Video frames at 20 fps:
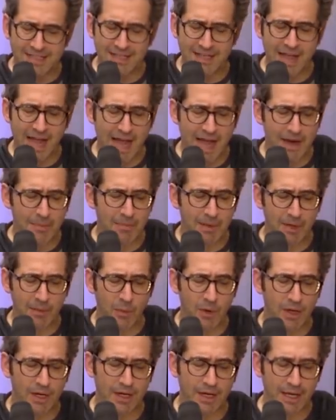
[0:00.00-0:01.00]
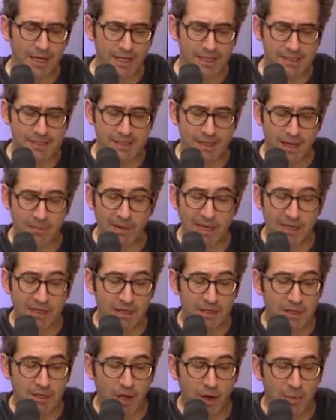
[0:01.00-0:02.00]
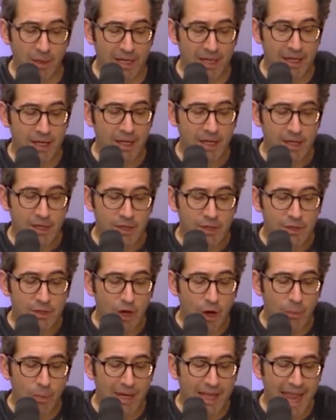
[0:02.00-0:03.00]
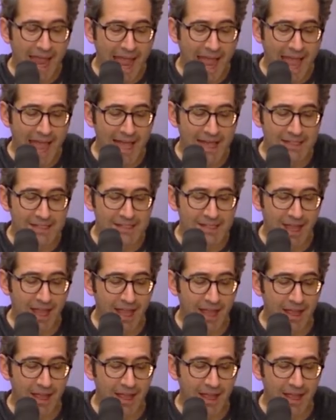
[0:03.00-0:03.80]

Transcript: got to be tests. what it is. I mean, nobody nobody Come has. On. Nobody, we